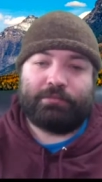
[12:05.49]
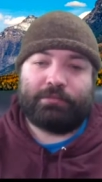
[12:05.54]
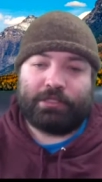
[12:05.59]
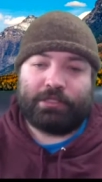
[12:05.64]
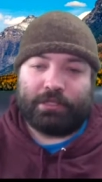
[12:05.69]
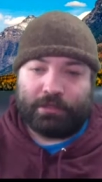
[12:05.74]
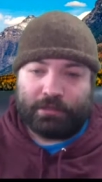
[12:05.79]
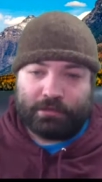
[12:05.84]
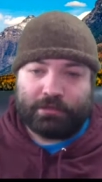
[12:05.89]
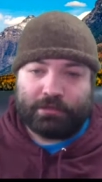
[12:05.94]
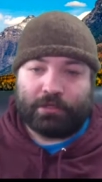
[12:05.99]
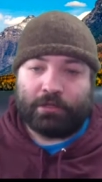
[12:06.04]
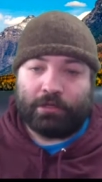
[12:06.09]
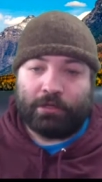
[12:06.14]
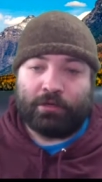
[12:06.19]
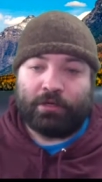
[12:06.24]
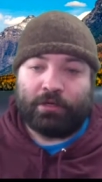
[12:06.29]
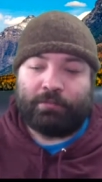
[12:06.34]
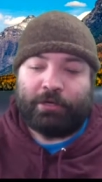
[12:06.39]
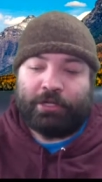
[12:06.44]
To
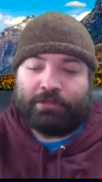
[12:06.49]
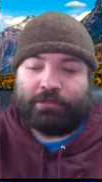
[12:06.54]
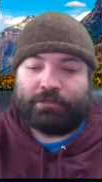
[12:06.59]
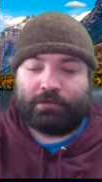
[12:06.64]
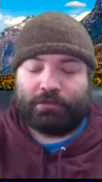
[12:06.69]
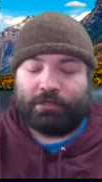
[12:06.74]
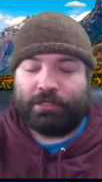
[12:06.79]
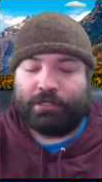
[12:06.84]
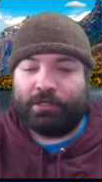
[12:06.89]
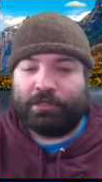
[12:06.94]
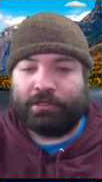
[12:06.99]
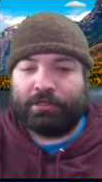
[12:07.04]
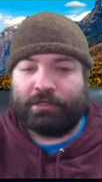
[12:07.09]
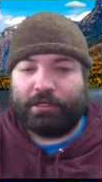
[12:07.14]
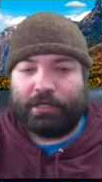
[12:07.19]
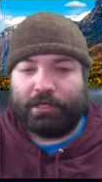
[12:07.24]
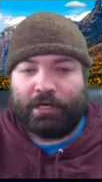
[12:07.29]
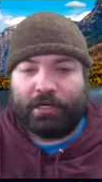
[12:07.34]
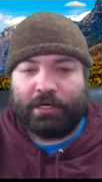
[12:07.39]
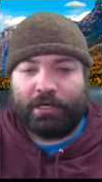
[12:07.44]
load up on the screen,
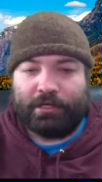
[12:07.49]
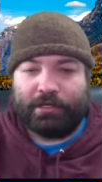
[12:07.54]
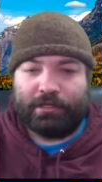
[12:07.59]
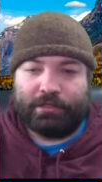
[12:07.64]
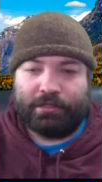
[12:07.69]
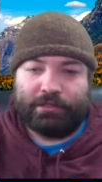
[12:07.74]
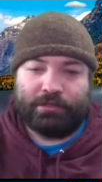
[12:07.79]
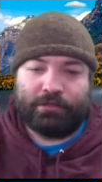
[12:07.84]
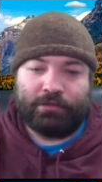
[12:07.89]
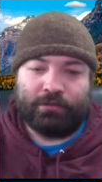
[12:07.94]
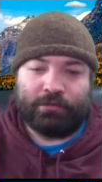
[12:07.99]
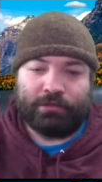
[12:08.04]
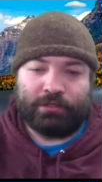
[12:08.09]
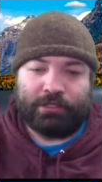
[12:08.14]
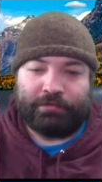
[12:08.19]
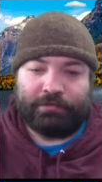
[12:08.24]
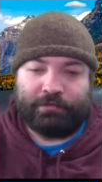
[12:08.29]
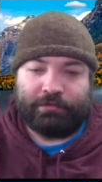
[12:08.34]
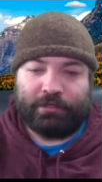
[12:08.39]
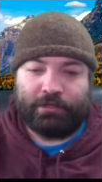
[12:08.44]
Google
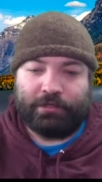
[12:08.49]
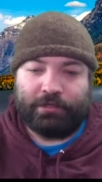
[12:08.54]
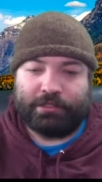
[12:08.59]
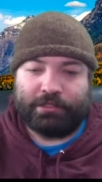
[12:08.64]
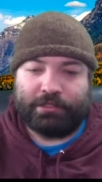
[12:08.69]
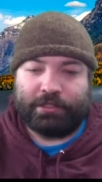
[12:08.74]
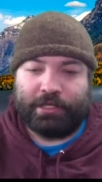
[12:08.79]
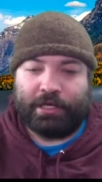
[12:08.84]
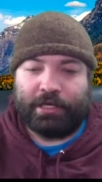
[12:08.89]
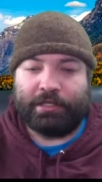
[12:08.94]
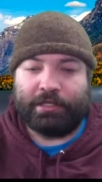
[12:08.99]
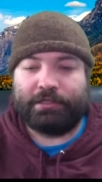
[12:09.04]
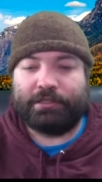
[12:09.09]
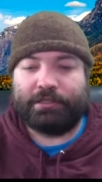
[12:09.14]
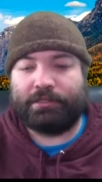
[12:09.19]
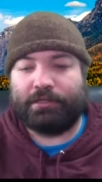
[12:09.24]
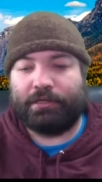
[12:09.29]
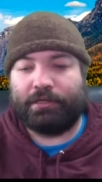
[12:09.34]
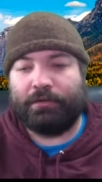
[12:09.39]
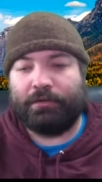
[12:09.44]
definitely looks at that.
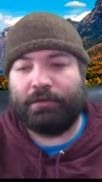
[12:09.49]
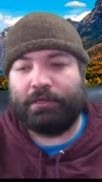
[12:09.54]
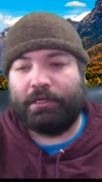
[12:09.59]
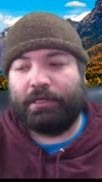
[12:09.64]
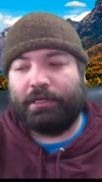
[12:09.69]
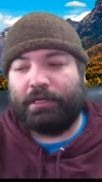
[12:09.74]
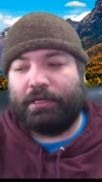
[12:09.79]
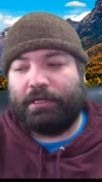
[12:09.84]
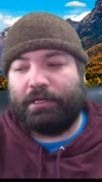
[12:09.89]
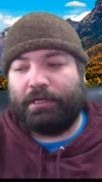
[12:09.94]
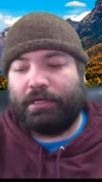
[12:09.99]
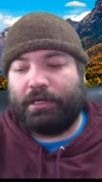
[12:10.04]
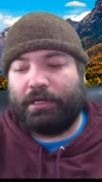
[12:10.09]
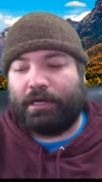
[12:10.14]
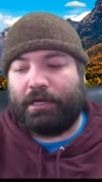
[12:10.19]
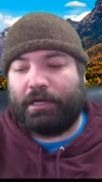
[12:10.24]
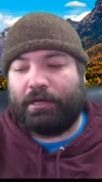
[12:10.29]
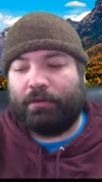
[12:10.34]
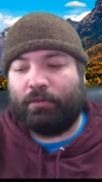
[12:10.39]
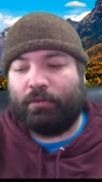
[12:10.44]
So
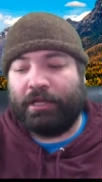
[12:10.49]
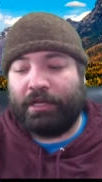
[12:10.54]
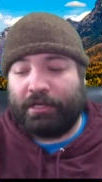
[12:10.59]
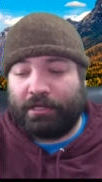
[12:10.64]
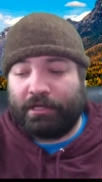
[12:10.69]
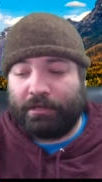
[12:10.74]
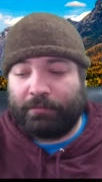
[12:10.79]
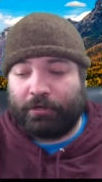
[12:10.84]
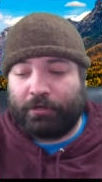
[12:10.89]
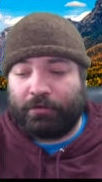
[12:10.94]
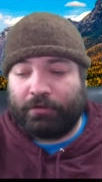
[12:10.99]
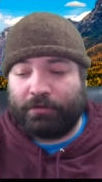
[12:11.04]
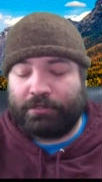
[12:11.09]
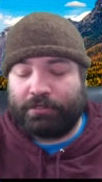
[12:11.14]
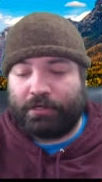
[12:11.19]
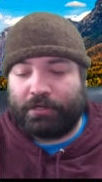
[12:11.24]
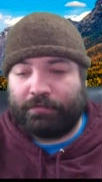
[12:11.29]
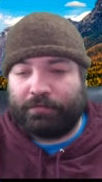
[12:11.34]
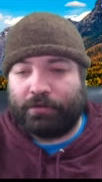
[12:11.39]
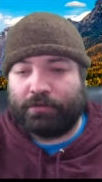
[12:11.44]
we ended up going
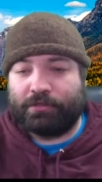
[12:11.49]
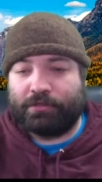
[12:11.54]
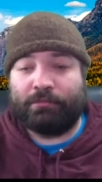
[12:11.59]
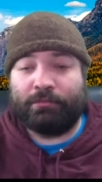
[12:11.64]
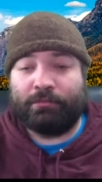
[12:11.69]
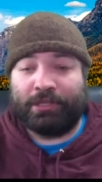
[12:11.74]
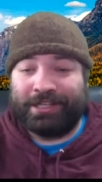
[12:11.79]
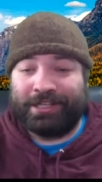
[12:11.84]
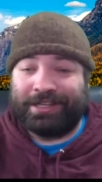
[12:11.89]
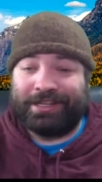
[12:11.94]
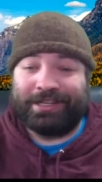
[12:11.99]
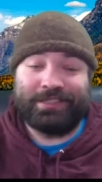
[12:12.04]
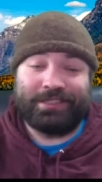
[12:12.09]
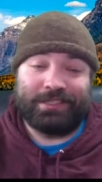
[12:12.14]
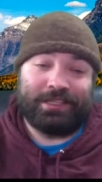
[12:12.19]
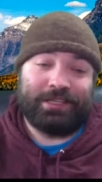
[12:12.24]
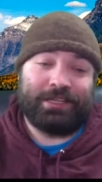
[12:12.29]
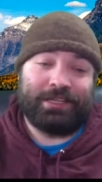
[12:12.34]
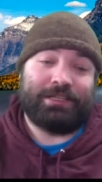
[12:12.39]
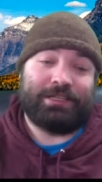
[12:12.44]
self-hosting, but it costs a
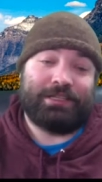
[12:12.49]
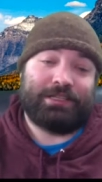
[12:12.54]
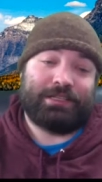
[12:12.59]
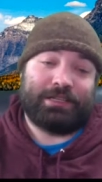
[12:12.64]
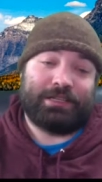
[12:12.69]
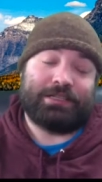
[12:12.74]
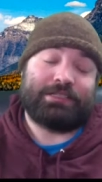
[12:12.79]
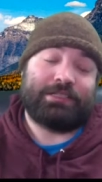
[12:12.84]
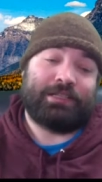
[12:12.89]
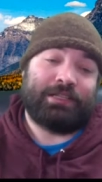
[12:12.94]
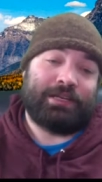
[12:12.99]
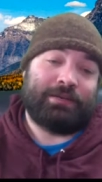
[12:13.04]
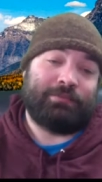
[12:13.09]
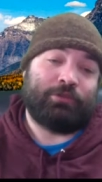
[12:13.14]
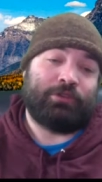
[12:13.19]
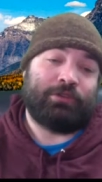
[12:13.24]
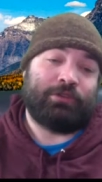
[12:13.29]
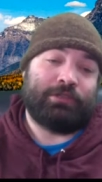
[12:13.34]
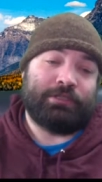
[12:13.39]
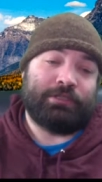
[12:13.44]
lot. It costs a lot
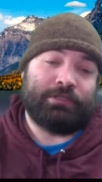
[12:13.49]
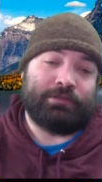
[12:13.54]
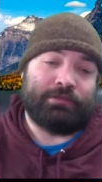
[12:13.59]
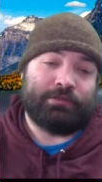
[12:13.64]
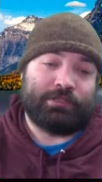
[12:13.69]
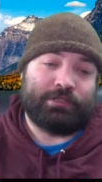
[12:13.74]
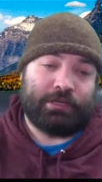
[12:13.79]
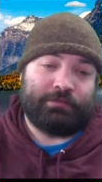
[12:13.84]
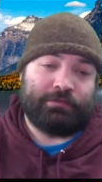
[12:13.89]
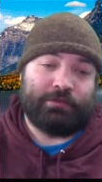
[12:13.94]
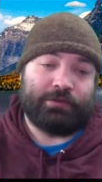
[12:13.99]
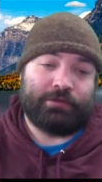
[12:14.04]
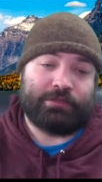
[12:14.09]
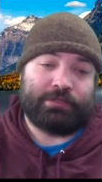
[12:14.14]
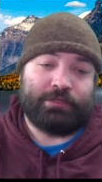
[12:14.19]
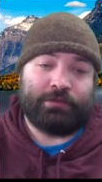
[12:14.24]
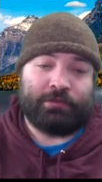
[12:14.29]
more to do self-hosting.